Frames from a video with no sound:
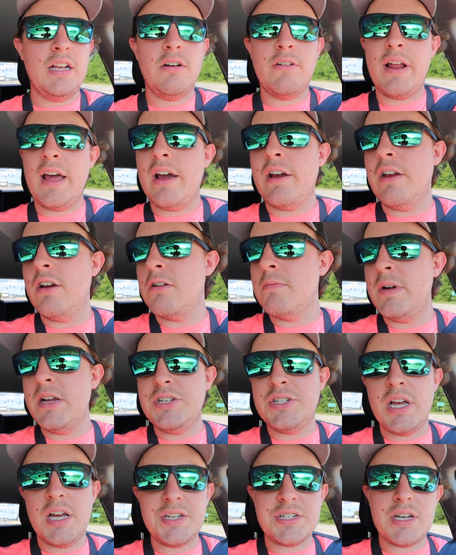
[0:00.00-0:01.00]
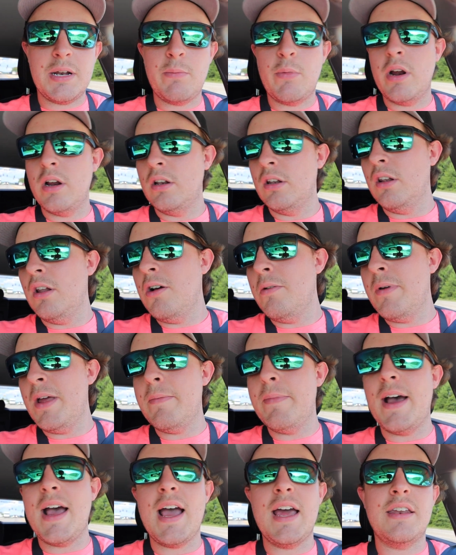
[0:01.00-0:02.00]
Get on out here to meet Jason. I'm running a little
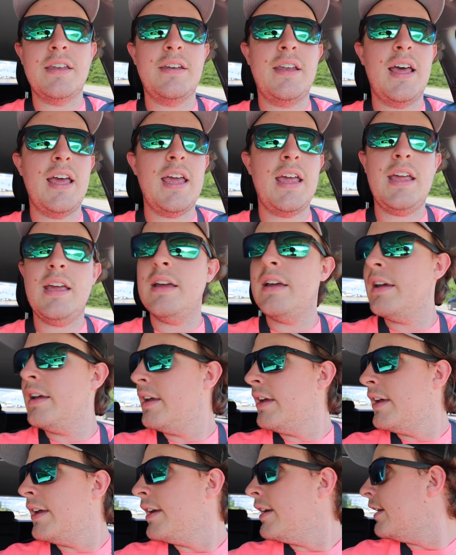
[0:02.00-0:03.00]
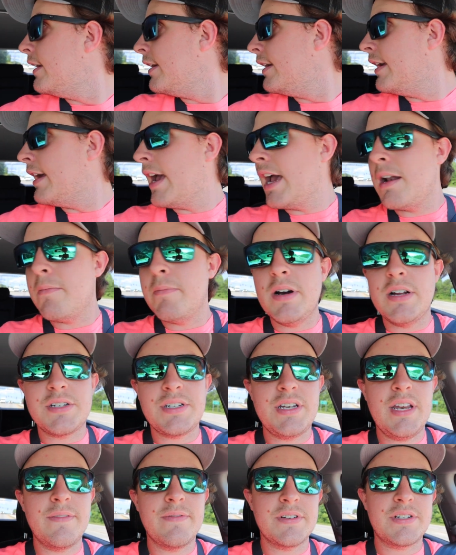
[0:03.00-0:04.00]
bit behind today. Had a bunch
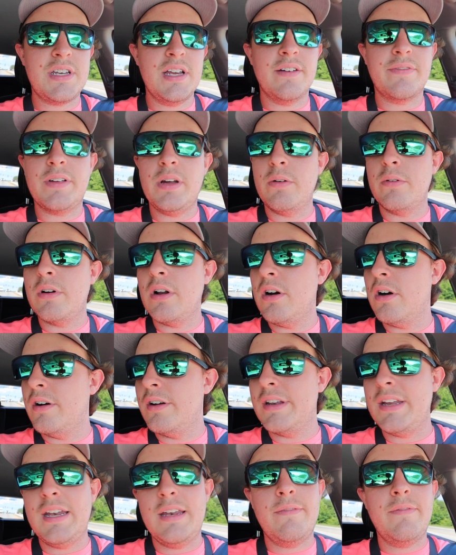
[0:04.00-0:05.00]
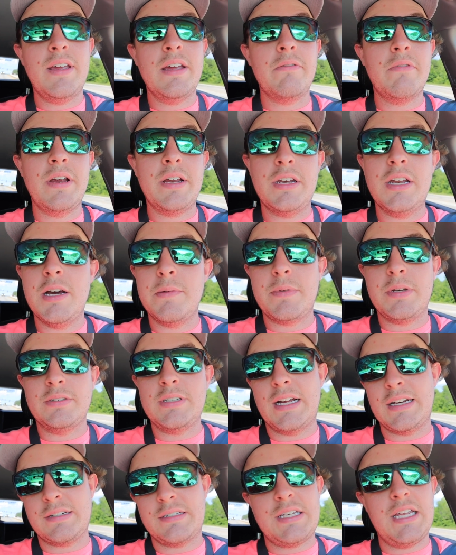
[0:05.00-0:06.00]
of different stuff going on. Didn't even get rigged up till
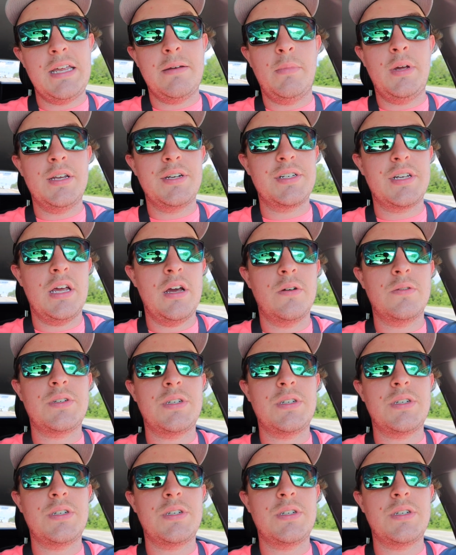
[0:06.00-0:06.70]
like 10 minutes ago.